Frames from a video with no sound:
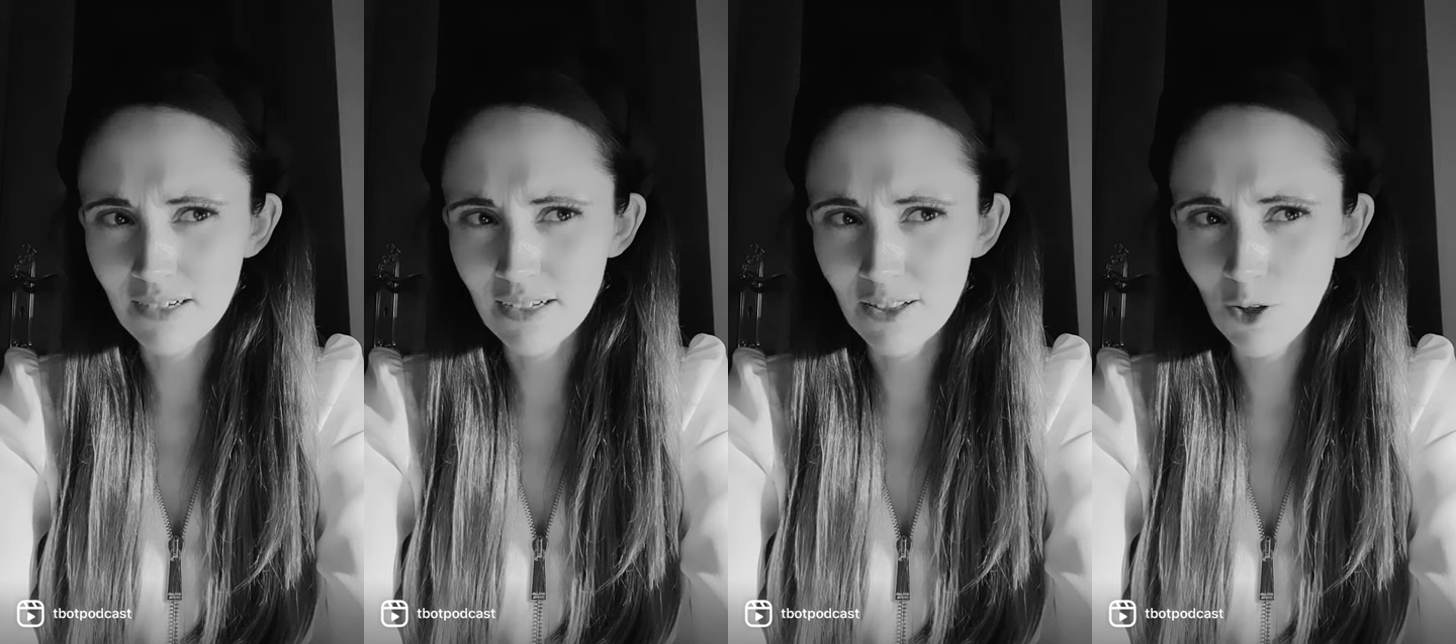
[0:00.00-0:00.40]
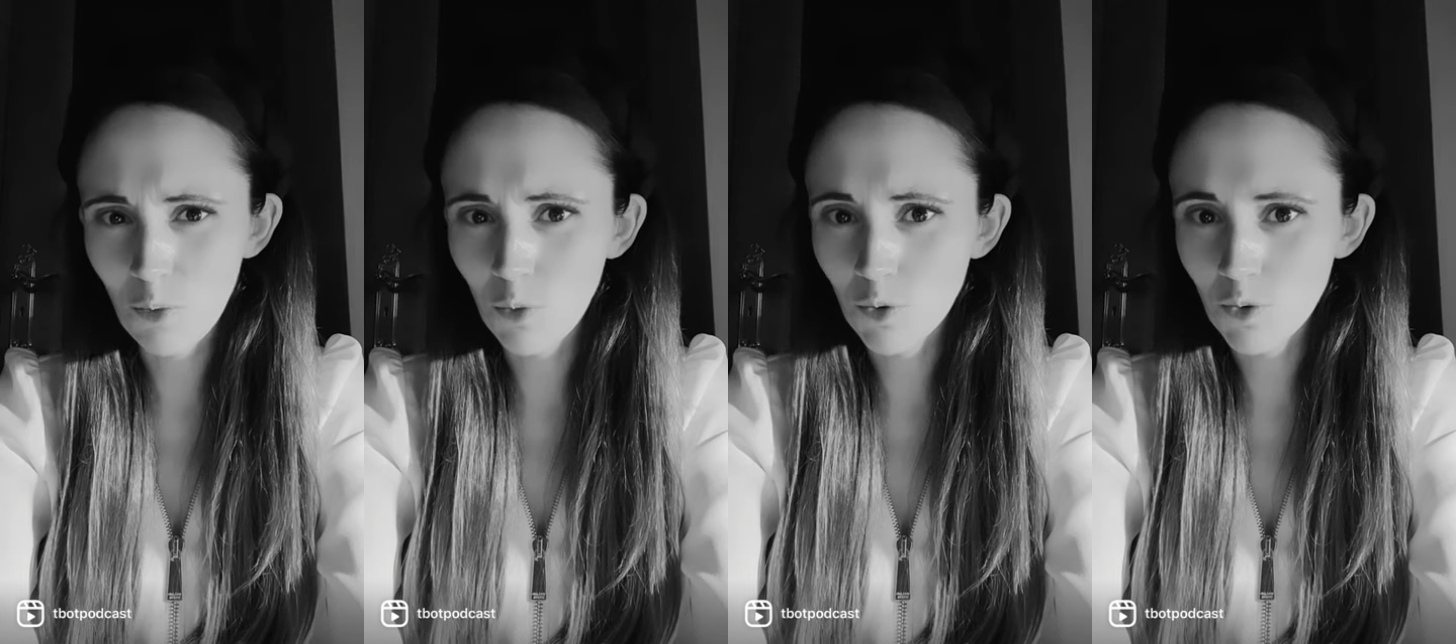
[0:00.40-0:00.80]
a
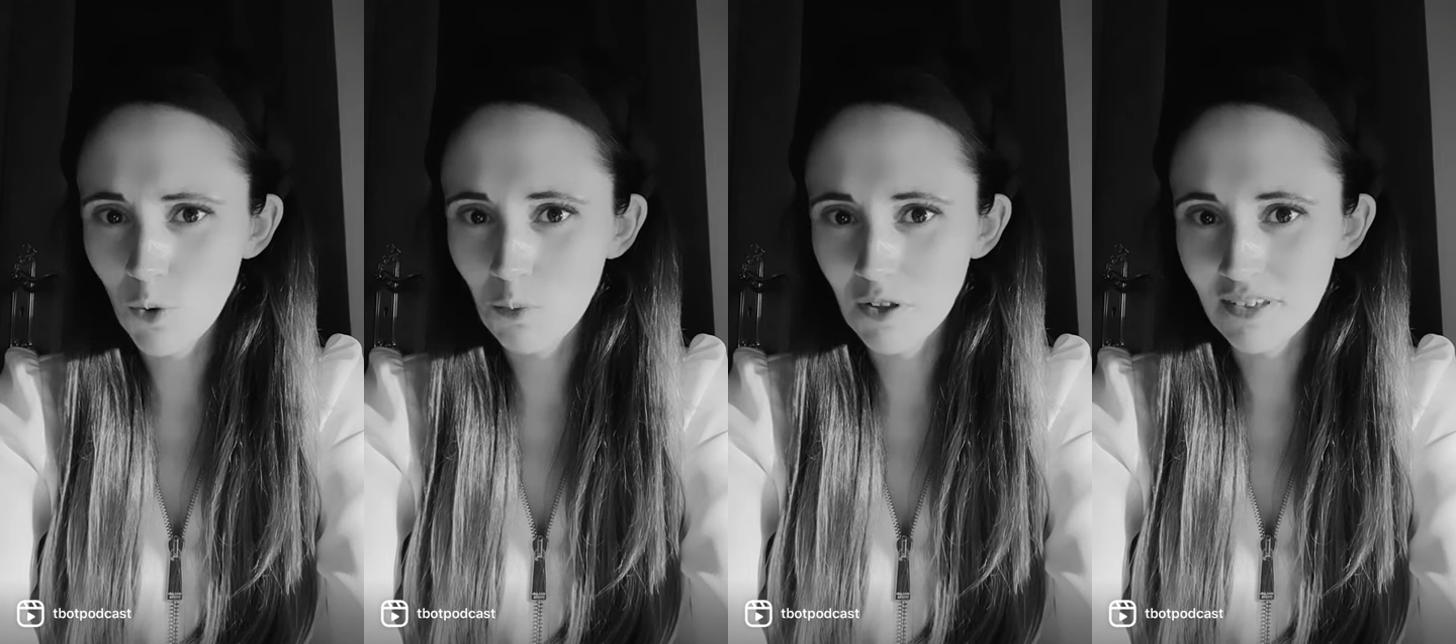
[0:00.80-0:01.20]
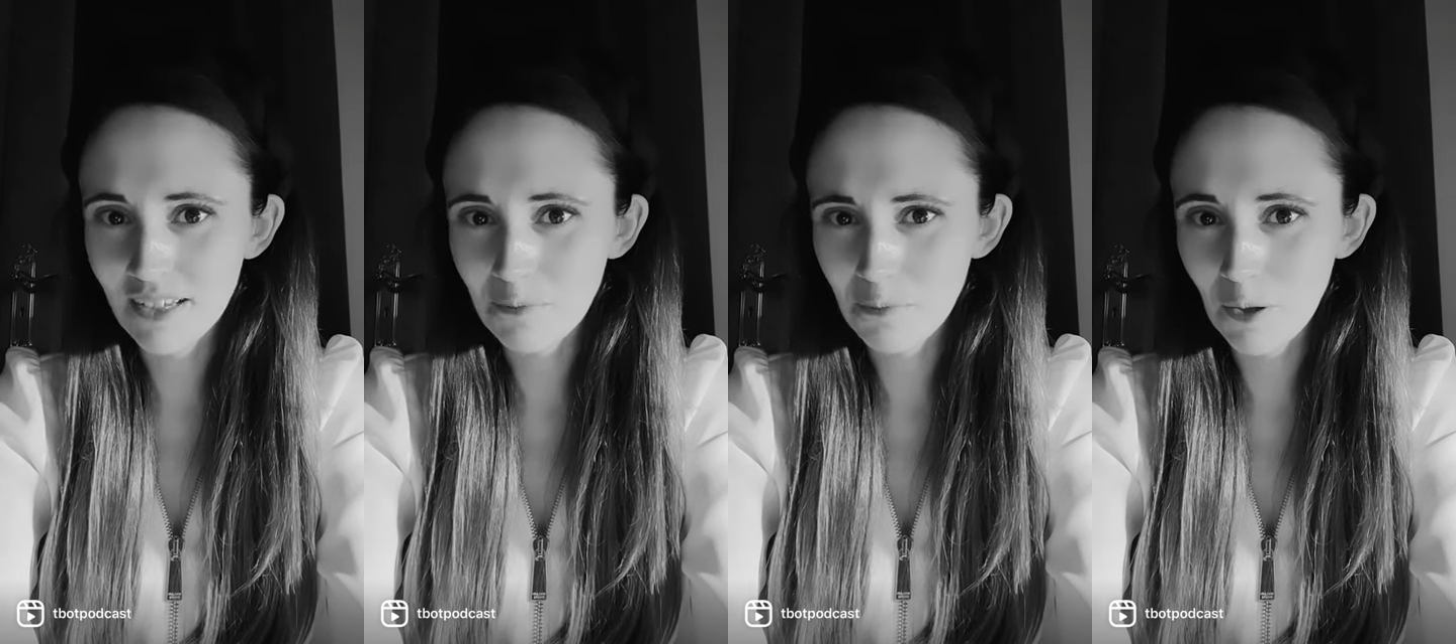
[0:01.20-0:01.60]
lot more normal than
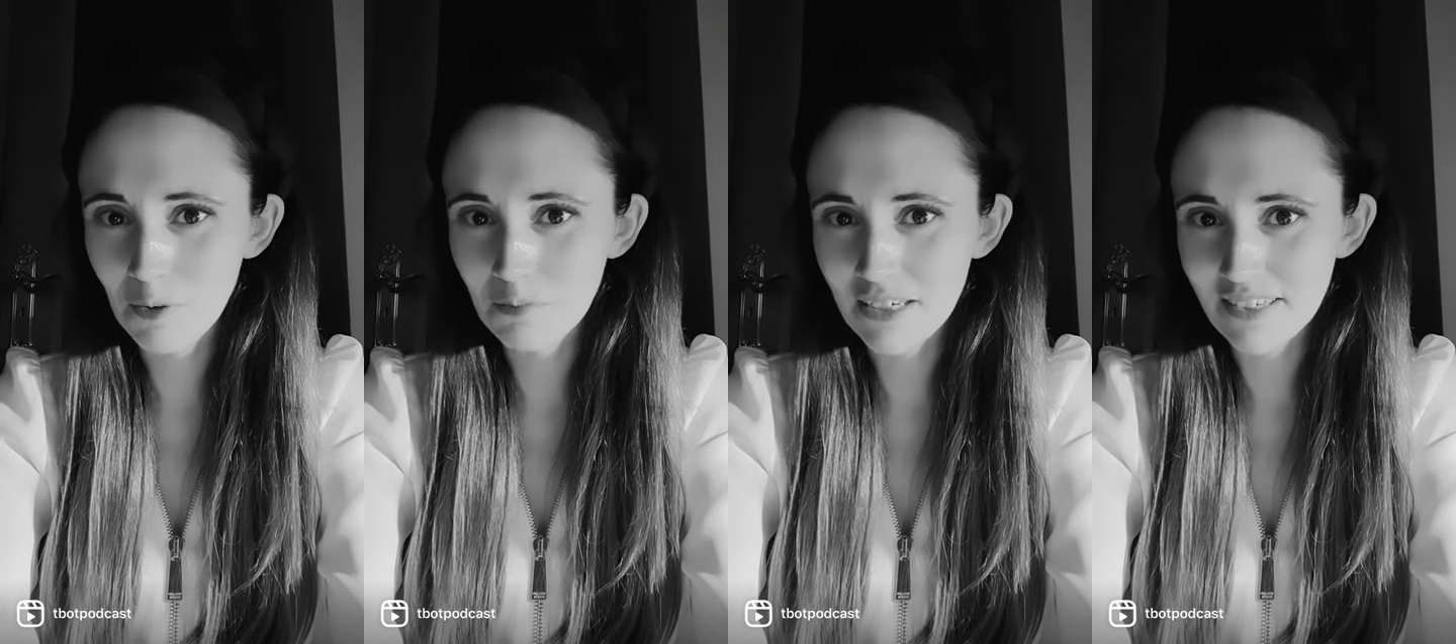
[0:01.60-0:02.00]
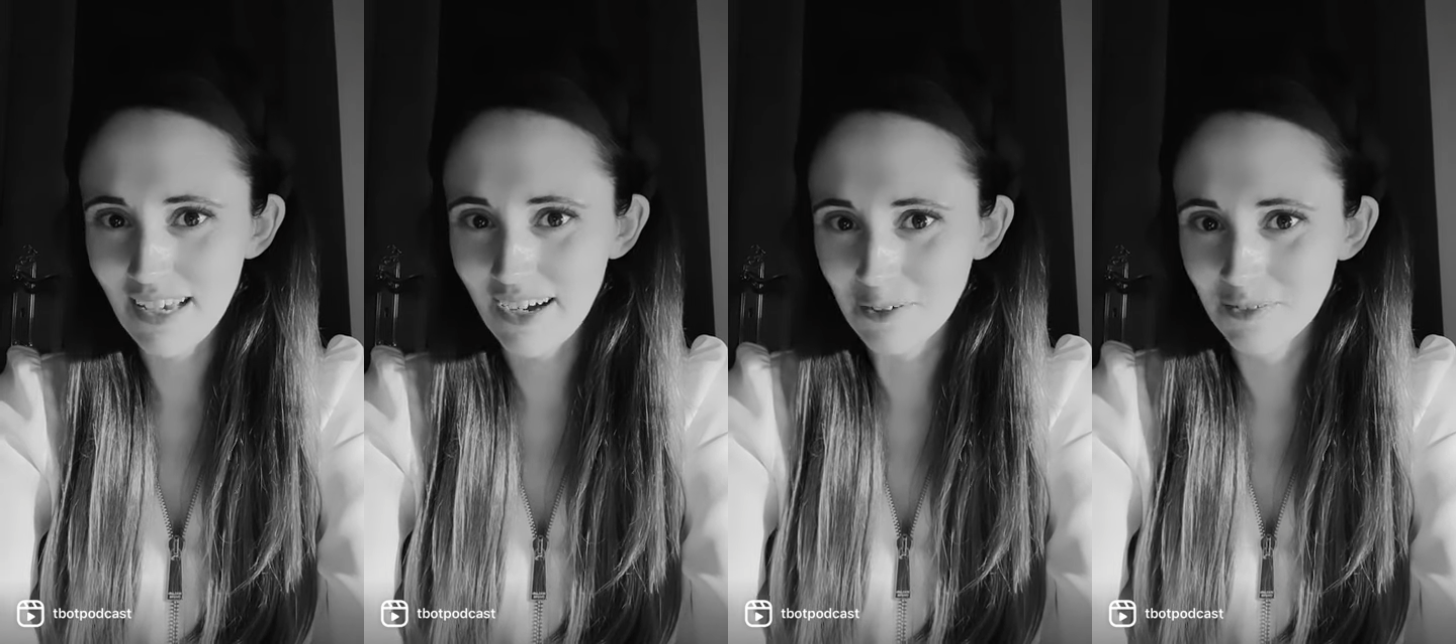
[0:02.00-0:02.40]
it probably
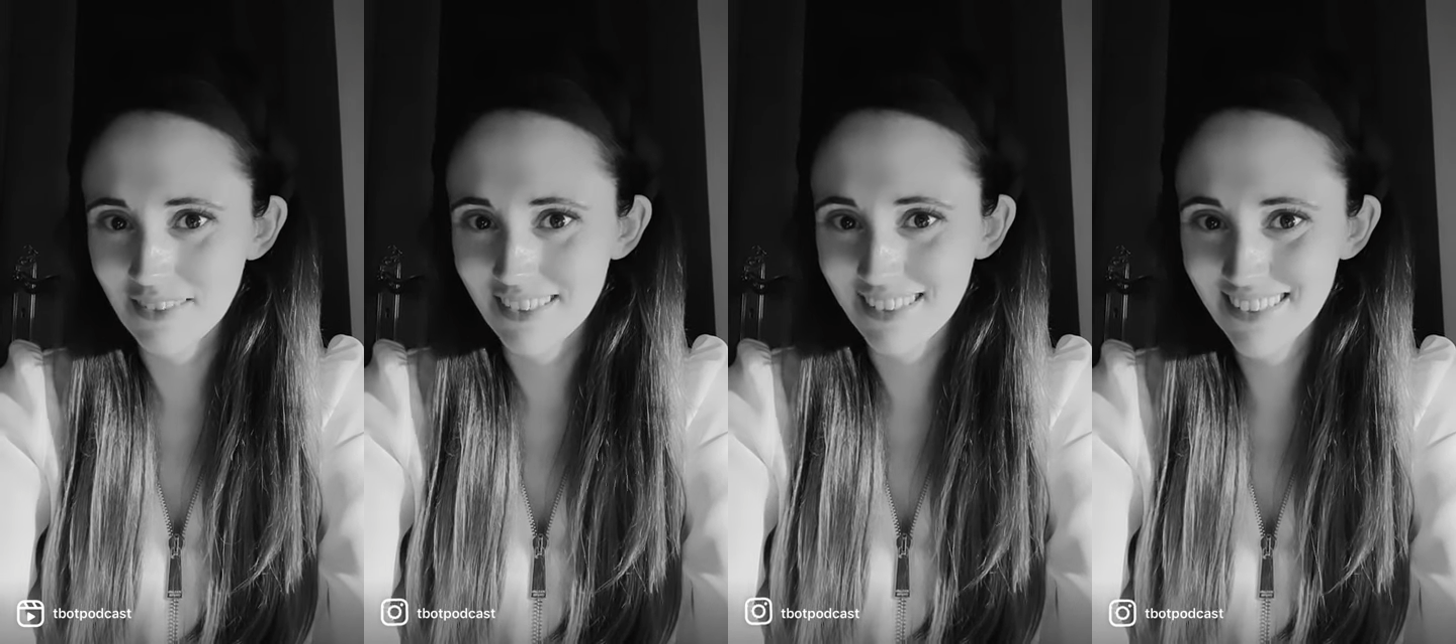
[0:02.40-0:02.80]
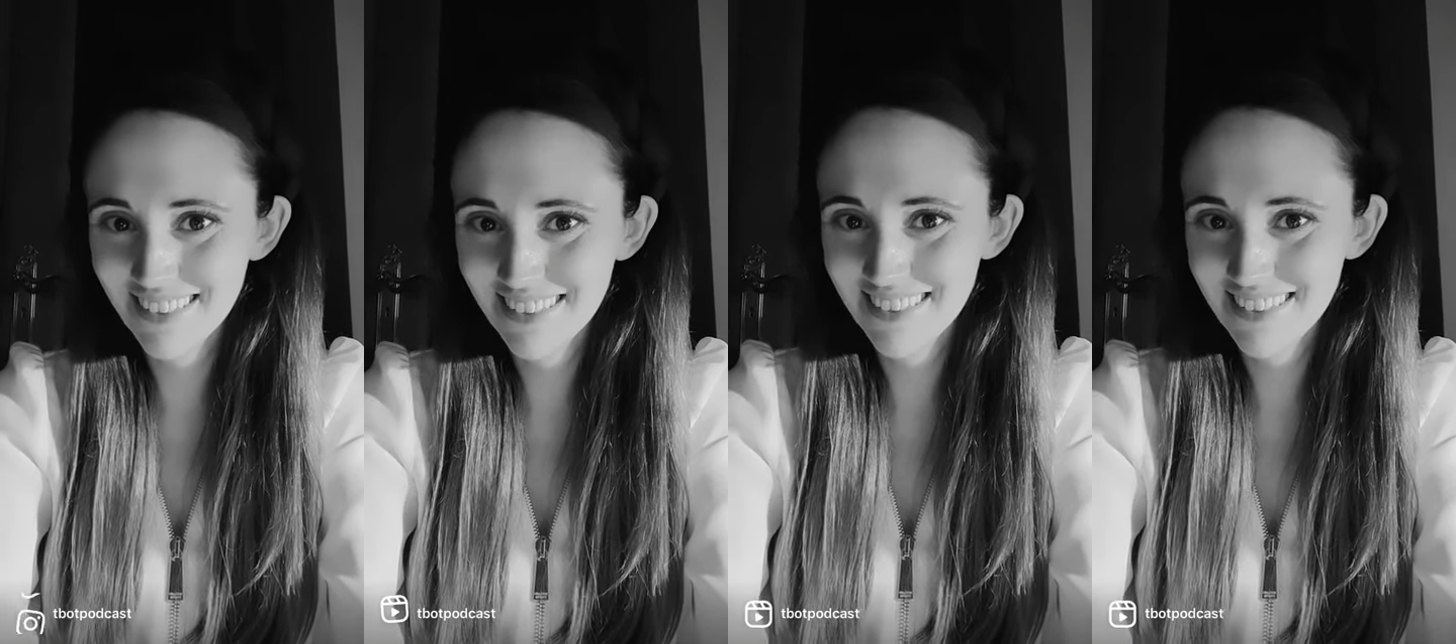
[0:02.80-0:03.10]
sounds.